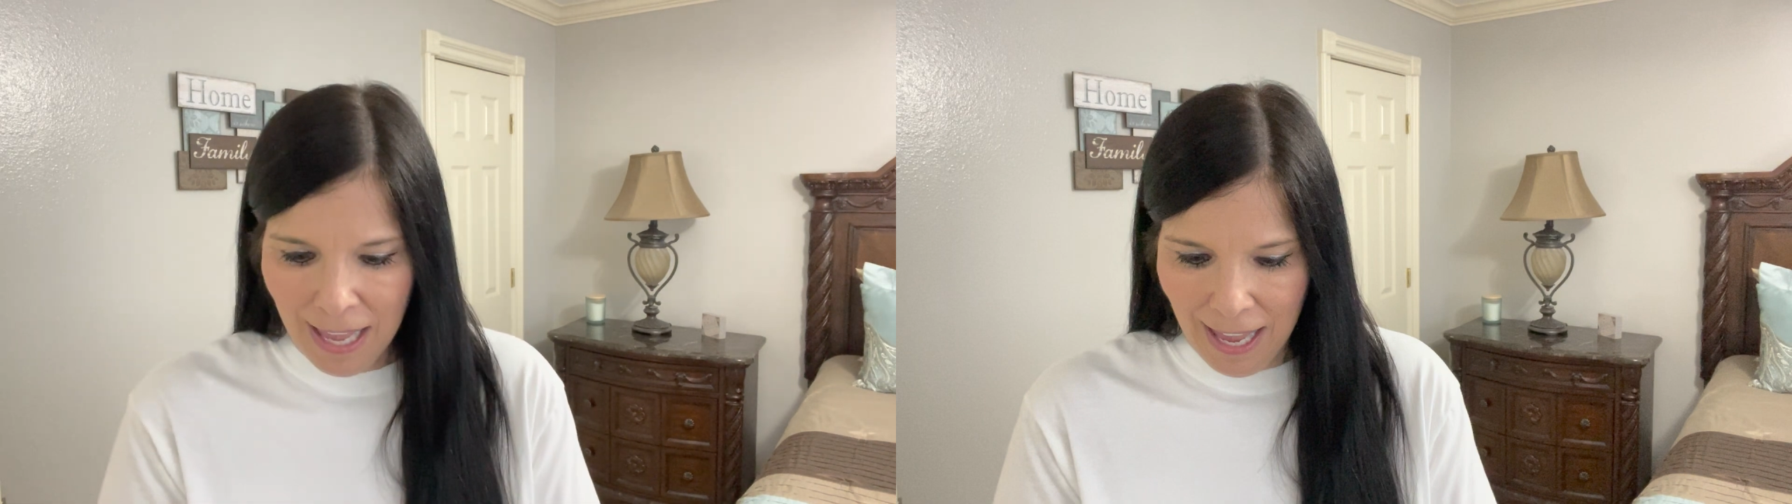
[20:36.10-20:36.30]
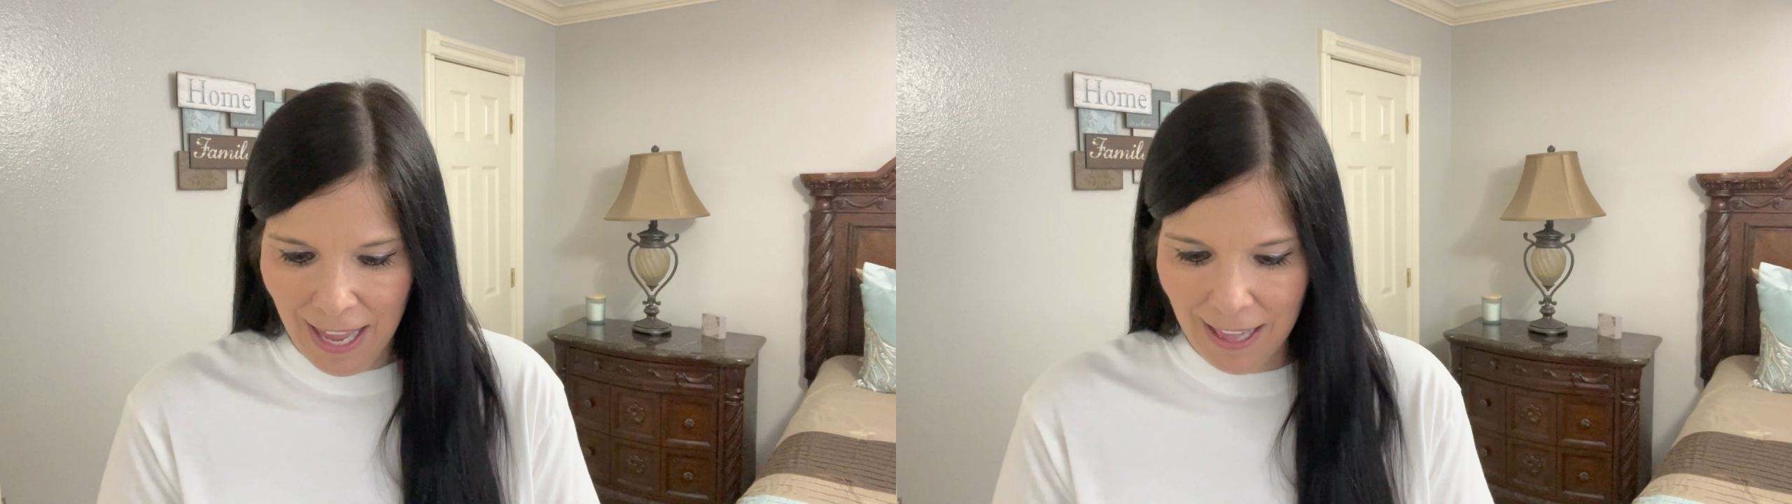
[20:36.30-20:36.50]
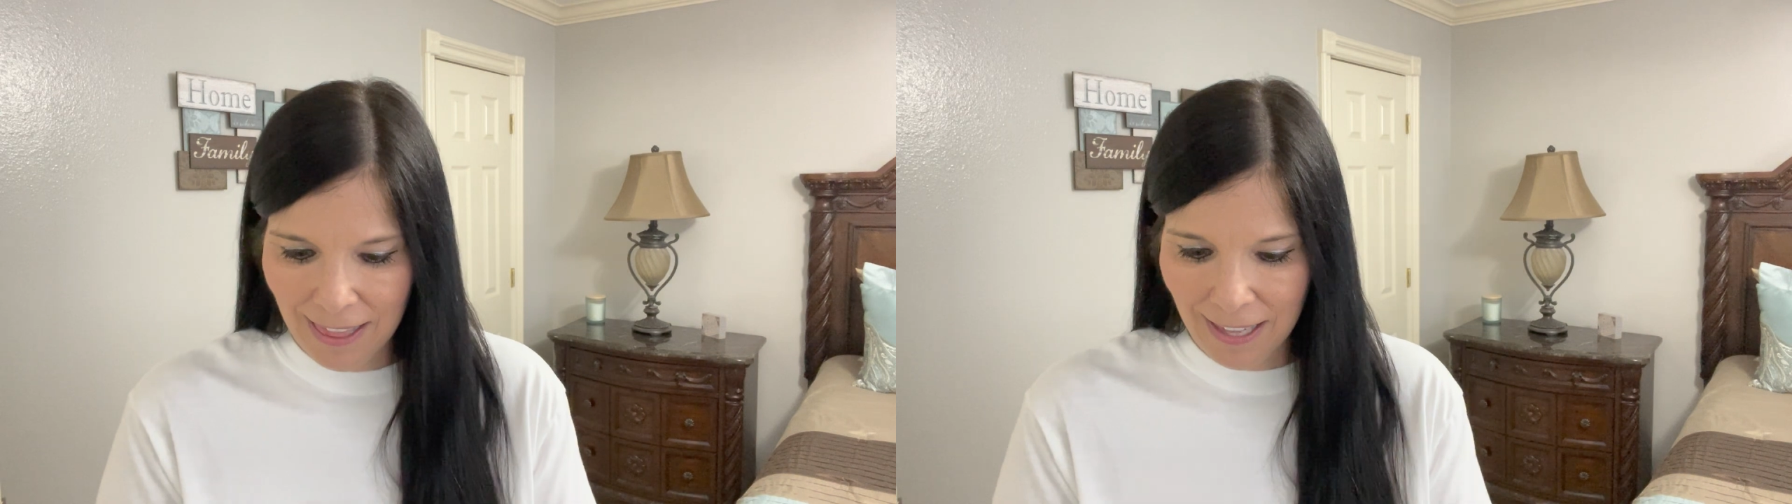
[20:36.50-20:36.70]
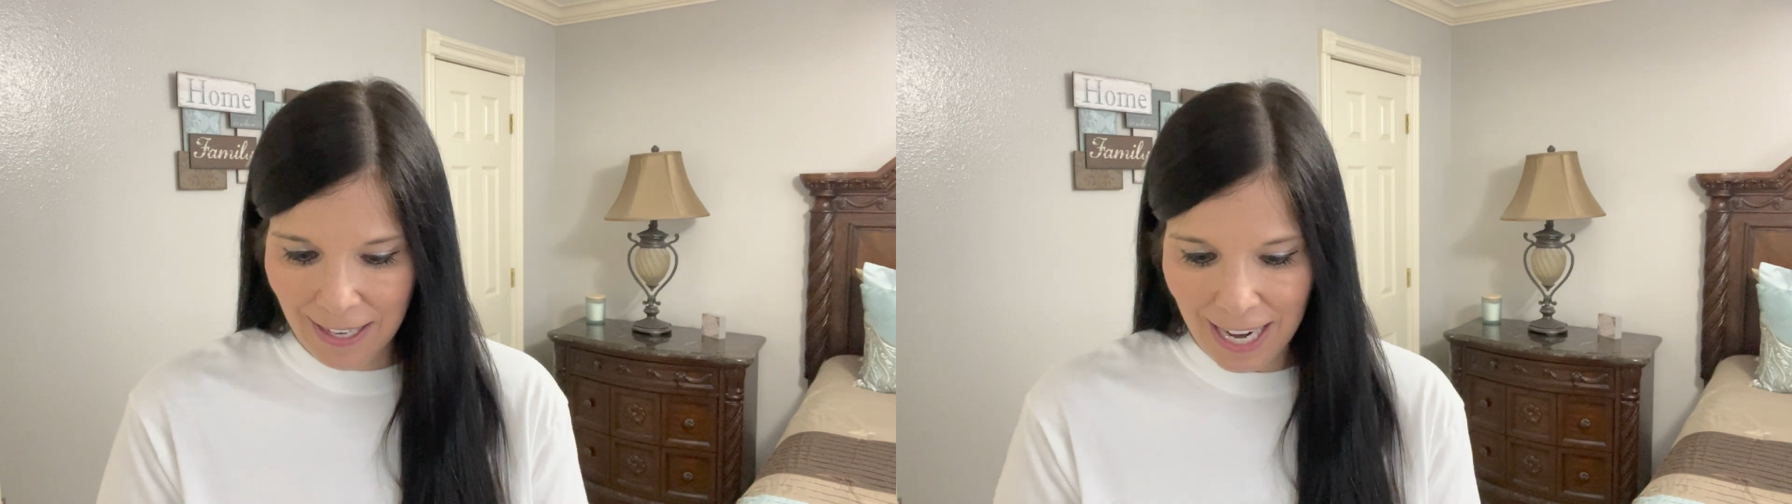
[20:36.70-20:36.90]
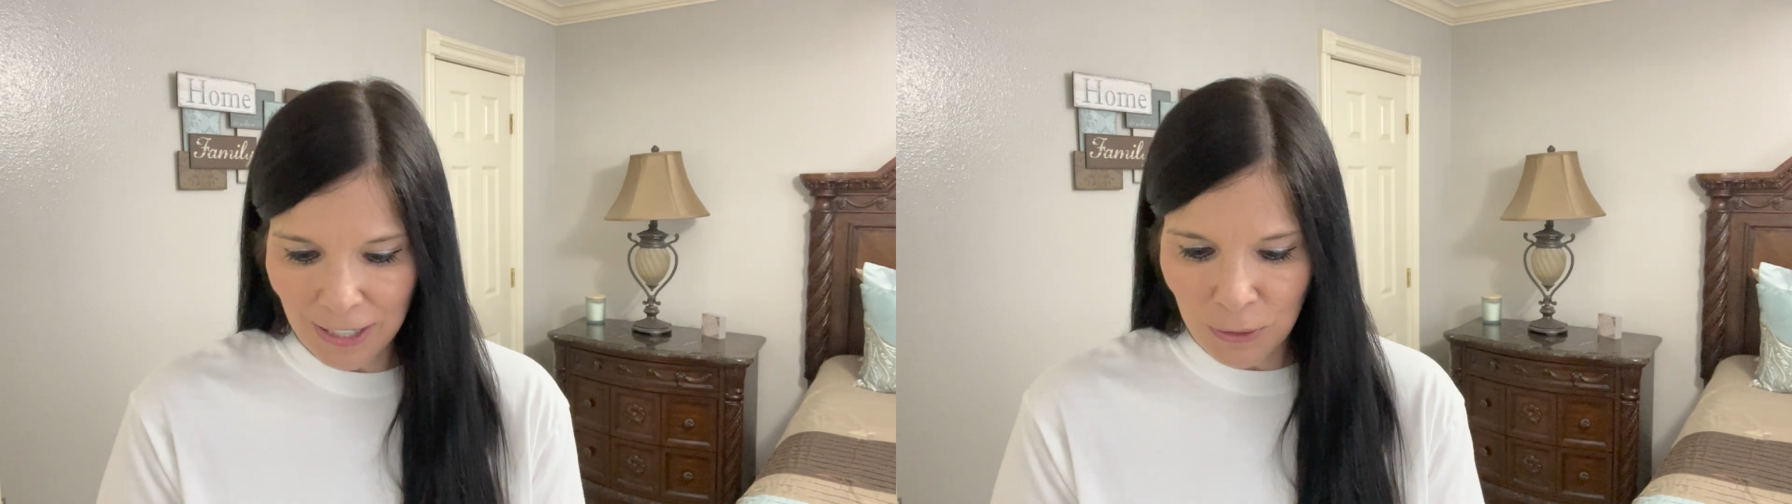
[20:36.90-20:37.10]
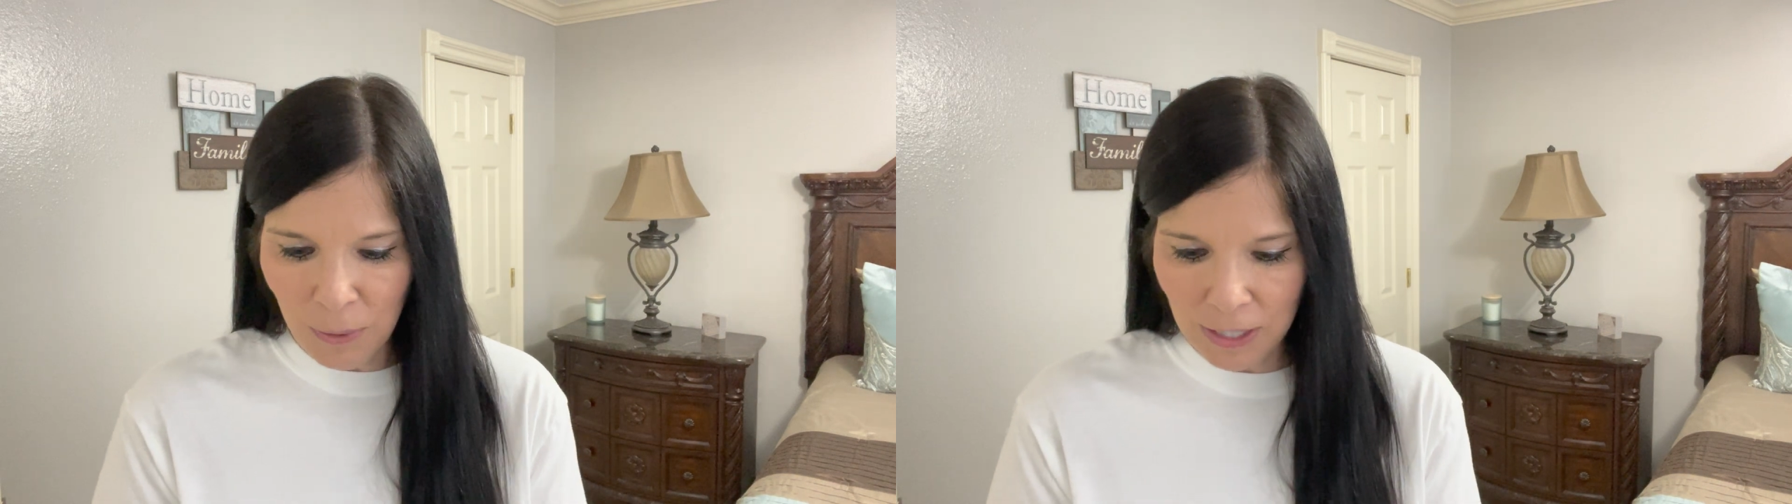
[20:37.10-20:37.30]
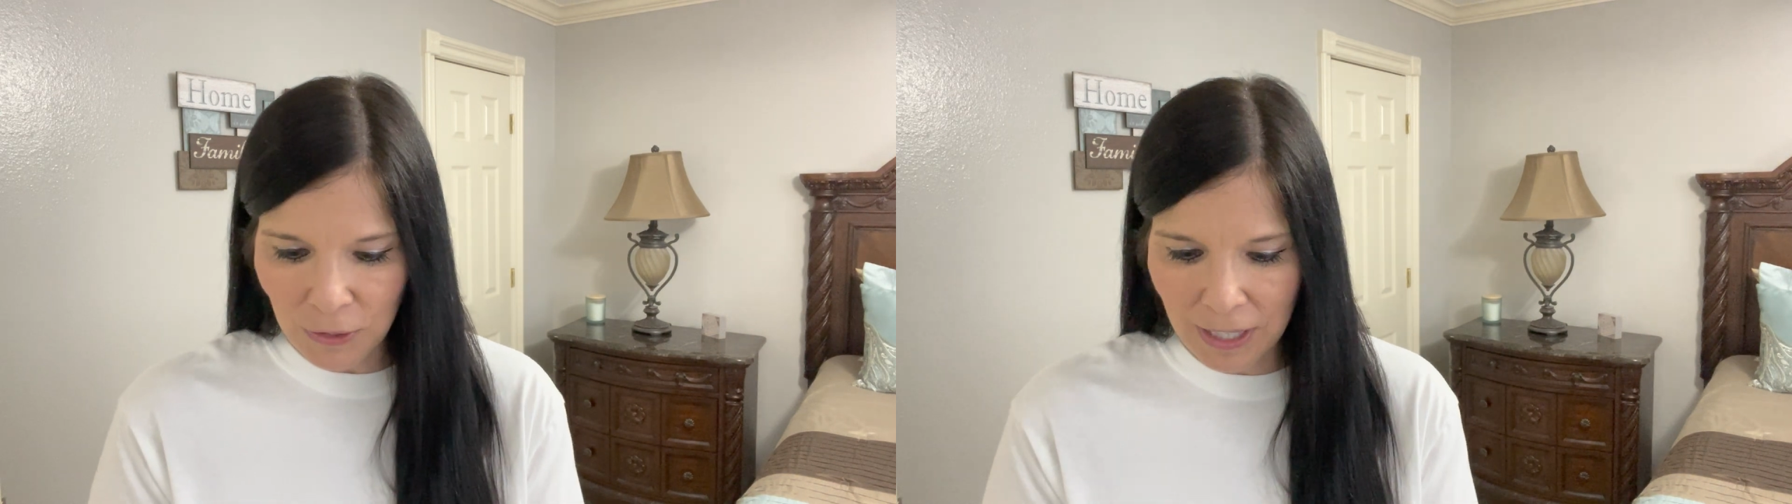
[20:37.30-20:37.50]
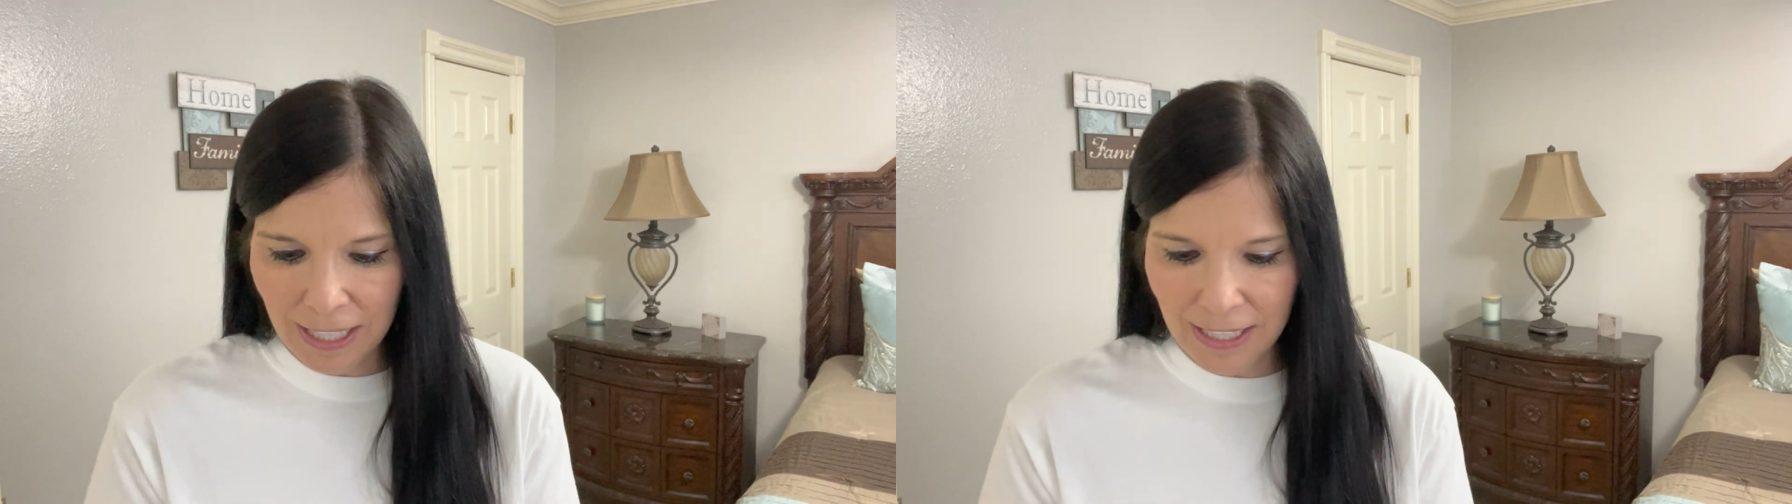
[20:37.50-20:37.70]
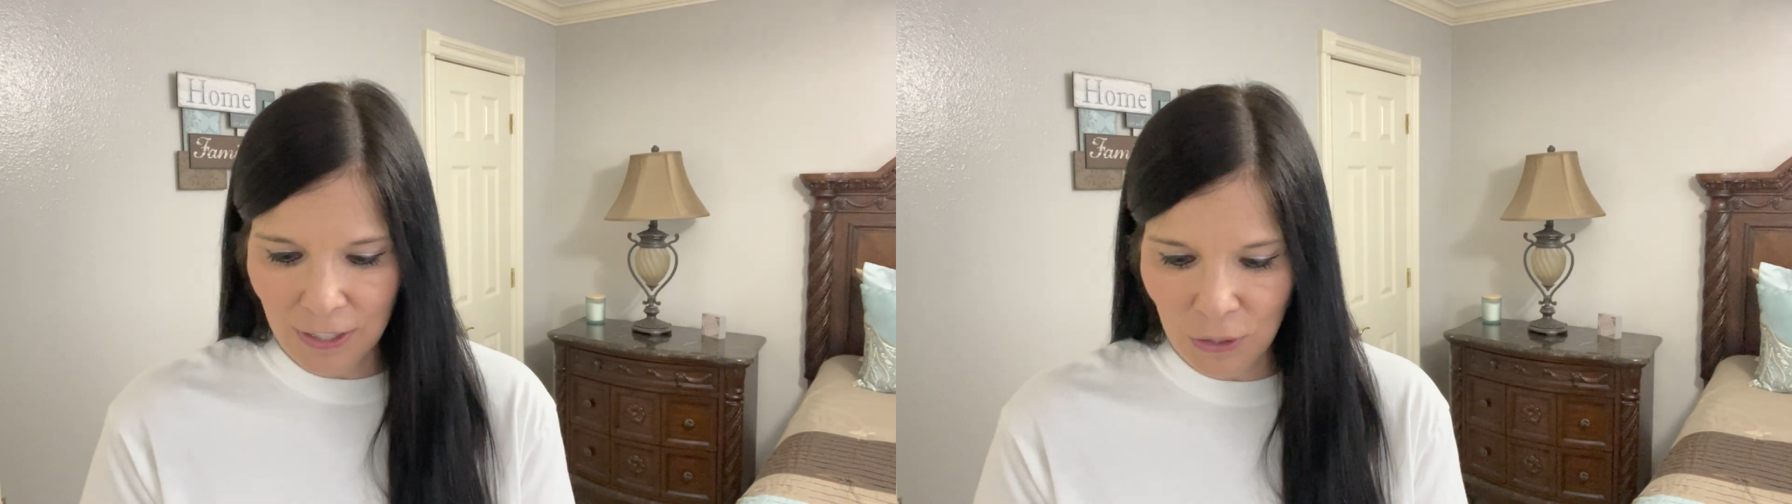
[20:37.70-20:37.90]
And the next question is,